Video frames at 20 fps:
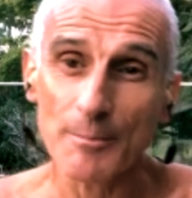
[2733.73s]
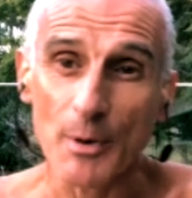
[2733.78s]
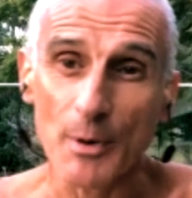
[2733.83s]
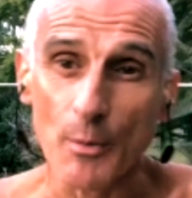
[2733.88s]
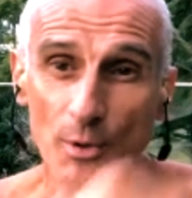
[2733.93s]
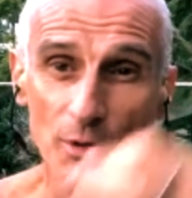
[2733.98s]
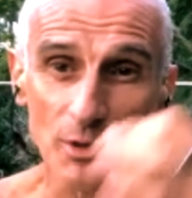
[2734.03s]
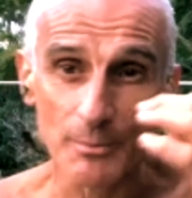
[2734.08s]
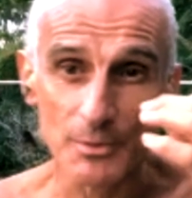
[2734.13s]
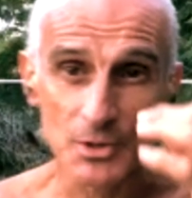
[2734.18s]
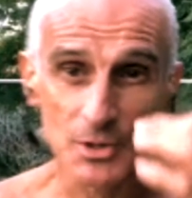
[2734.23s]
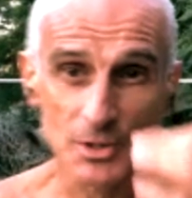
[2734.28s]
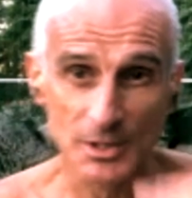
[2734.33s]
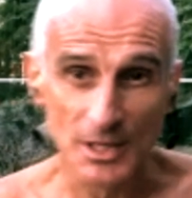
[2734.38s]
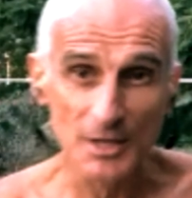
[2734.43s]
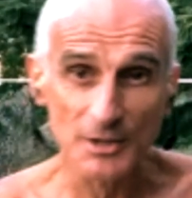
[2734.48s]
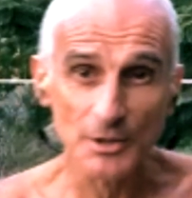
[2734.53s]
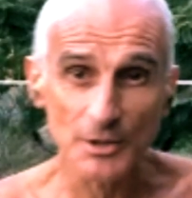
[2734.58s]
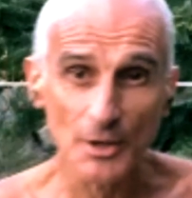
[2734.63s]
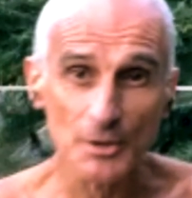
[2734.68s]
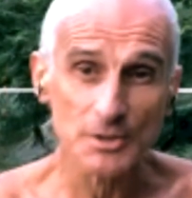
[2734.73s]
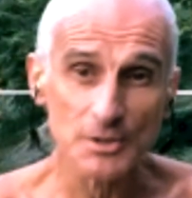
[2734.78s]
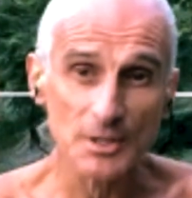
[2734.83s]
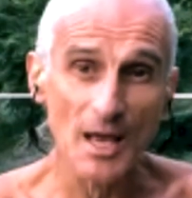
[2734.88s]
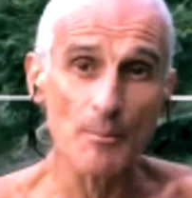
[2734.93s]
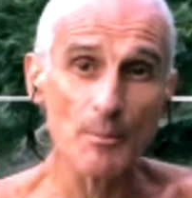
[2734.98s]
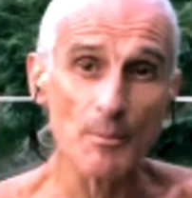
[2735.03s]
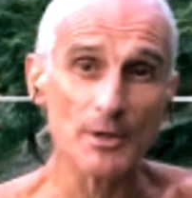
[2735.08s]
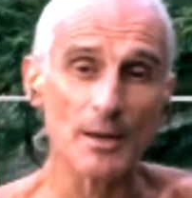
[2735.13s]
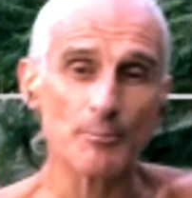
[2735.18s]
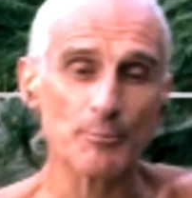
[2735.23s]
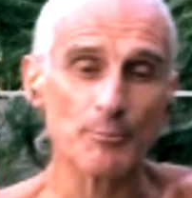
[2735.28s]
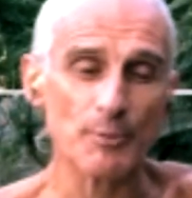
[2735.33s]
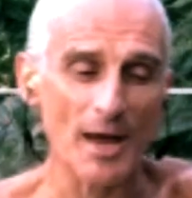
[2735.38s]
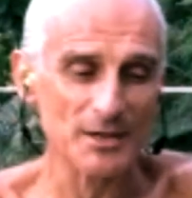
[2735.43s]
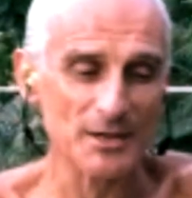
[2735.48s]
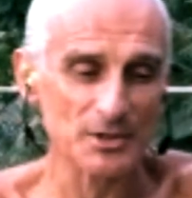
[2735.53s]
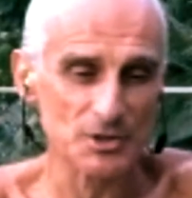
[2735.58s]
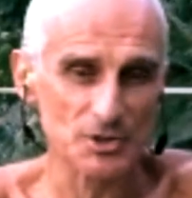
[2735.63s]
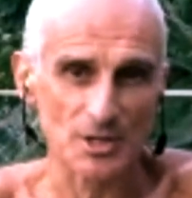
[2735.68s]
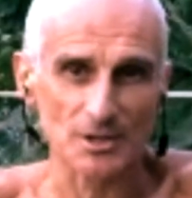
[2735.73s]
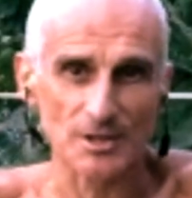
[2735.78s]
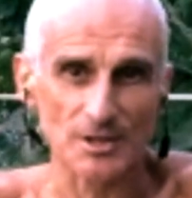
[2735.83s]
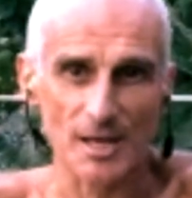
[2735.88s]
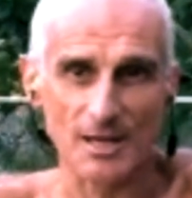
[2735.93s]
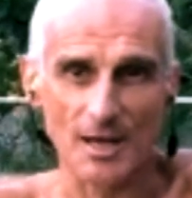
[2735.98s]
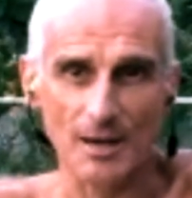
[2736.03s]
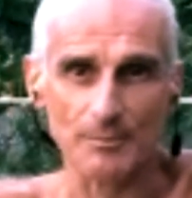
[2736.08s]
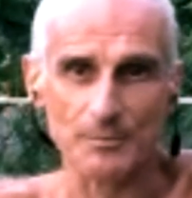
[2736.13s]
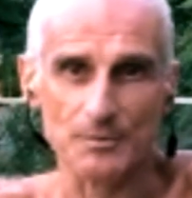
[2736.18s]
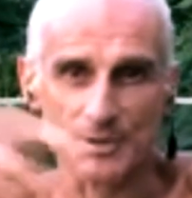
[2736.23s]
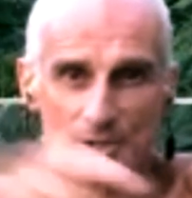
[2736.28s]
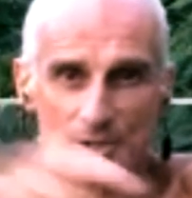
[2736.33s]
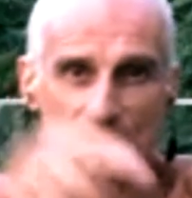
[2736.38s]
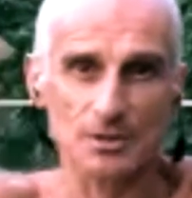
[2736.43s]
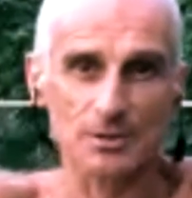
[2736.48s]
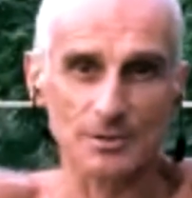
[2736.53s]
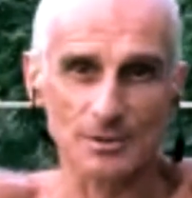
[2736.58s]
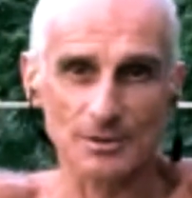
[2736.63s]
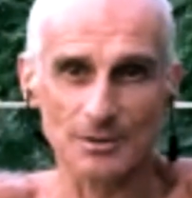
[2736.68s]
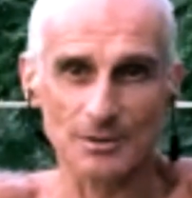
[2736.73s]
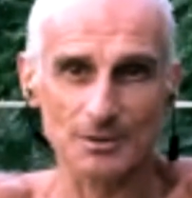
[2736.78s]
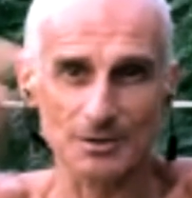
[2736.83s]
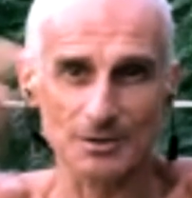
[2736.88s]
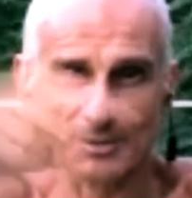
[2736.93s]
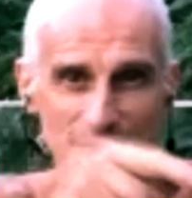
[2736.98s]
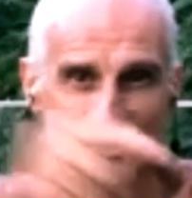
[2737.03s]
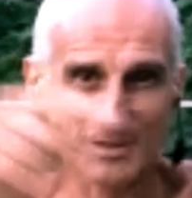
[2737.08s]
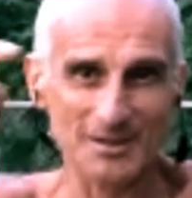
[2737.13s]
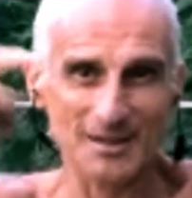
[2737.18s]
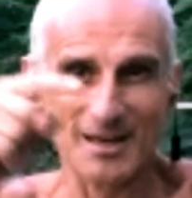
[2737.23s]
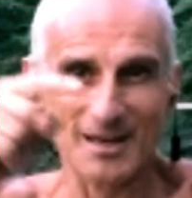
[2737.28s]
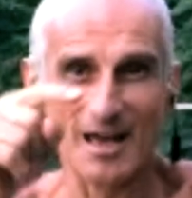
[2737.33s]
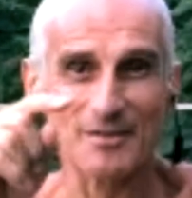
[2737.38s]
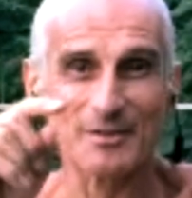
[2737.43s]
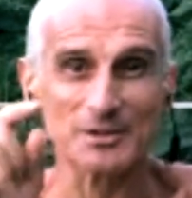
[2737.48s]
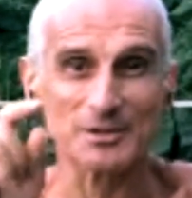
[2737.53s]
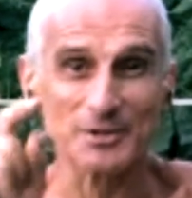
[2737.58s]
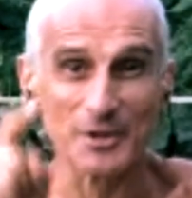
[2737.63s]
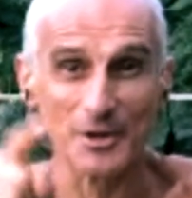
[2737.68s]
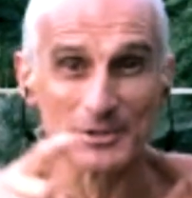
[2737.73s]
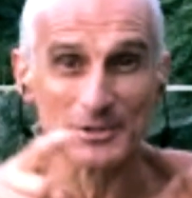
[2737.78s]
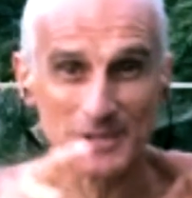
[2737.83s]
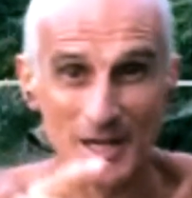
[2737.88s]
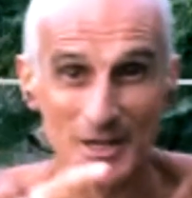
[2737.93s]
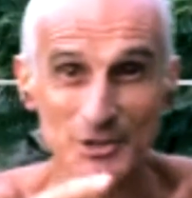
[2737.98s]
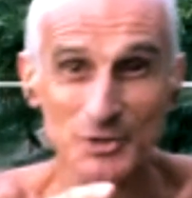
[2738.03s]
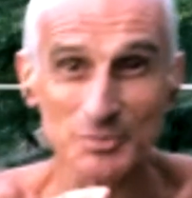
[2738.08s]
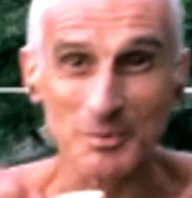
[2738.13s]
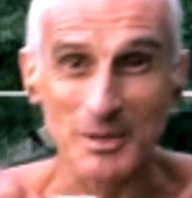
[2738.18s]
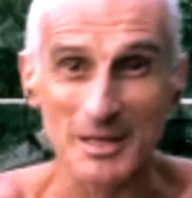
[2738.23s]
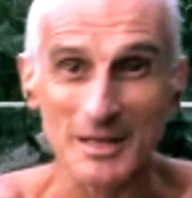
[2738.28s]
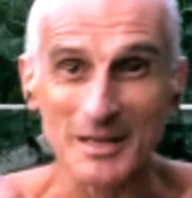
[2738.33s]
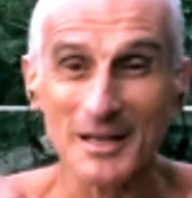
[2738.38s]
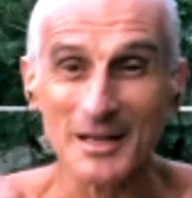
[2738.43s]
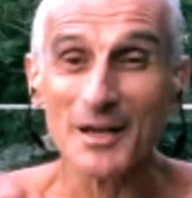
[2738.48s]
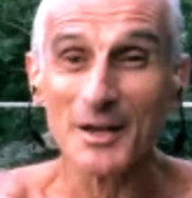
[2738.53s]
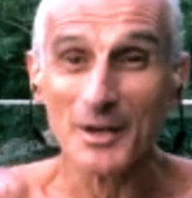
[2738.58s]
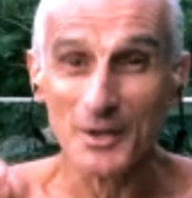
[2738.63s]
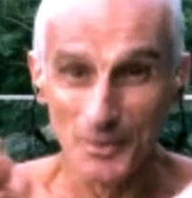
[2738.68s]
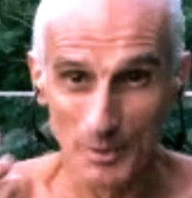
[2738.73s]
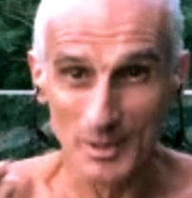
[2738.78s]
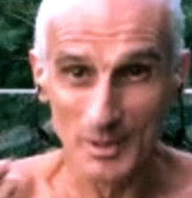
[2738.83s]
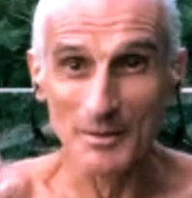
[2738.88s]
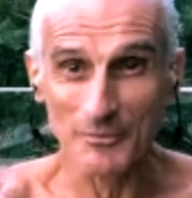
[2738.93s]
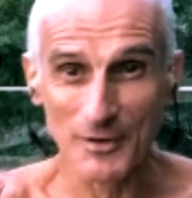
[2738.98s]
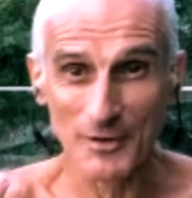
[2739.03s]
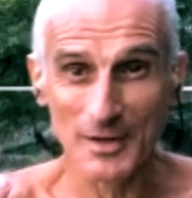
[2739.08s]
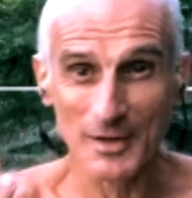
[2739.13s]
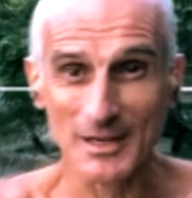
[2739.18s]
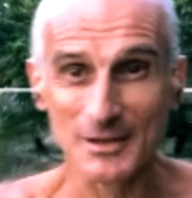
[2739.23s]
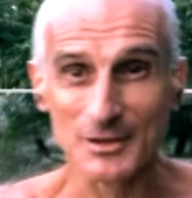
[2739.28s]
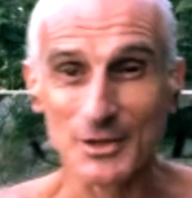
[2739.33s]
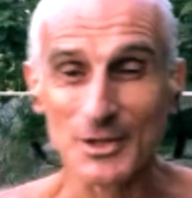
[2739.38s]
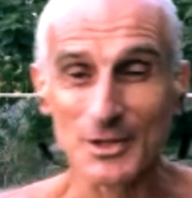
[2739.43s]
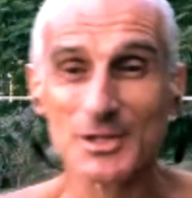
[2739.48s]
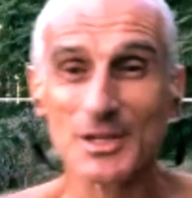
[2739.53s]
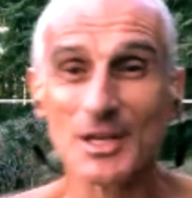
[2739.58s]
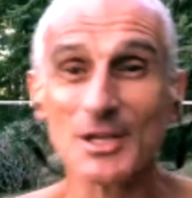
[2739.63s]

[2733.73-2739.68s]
But when the mosquitoes come when I'm practicing, they come bzz, bzz, and they don't touch me when I'm feeling this.